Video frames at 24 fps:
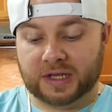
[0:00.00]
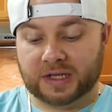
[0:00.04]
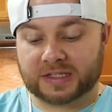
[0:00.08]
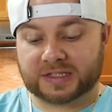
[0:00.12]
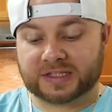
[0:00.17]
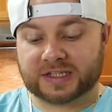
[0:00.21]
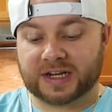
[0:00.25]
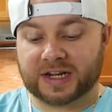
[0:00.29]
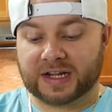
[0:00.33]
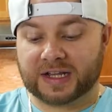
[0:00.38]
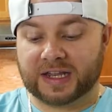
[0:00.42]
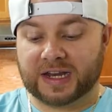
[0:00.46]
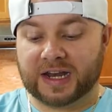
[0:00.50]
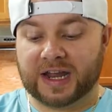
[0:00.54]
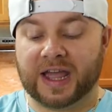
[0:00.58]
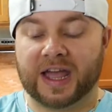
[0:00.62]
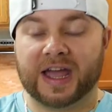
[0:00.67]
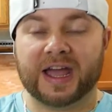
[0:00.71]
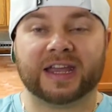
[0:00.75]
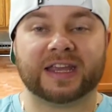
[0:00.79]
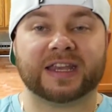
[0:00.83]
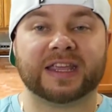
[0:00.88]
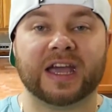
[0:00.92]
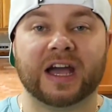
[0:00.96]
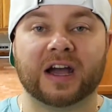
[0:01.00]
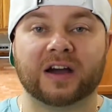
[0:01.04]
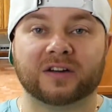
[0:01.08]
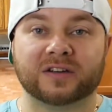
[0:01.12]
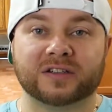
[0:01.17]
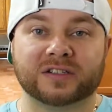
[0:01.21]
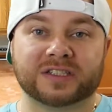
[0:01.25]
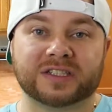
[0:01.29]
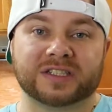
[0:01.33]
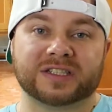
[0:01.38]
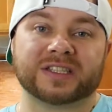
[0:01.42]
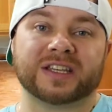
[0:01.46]
It's not gonna add
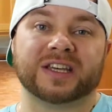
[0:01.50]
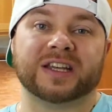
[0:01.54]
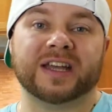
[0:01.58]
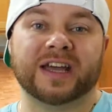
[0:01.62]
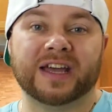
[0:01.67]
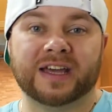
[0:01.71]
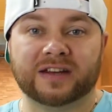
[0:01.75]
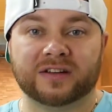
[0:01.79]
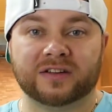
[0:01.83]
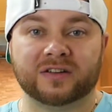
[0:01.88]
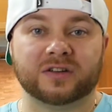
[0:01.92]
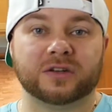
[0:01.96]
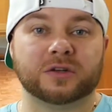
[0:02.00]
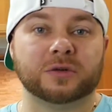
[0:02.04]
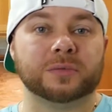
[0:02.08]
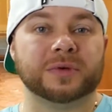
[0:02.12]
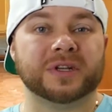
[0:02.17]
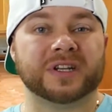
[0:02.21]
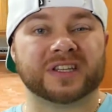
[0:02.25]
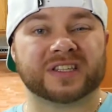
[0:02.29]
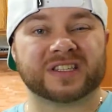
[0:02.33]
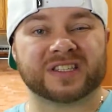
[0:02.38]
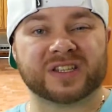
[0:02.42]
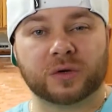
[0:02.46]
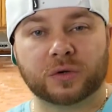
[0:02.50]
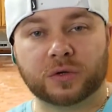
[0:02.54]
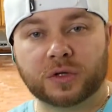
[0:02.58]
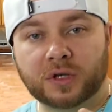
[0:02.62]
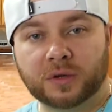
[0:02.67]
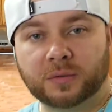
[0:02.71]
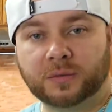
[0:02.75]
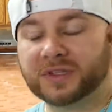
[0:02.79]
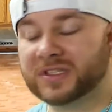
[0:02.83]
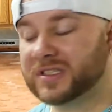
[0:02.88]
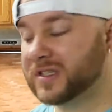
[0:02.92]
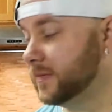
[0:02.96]
calories. It's gonna add a little bit of
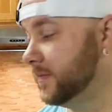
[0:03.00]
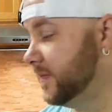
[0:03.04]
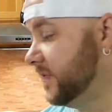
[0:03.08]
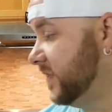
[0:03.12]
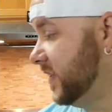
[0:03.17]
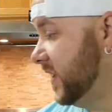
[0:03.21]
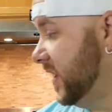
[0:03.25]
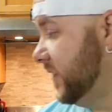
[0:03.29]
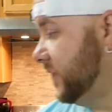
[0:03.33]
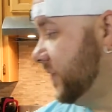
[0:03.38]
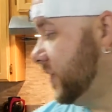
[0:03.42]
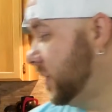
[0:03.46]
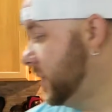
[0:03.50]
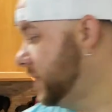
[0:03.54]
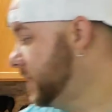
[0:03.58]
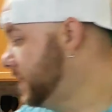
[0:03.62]
sodium and some flavor.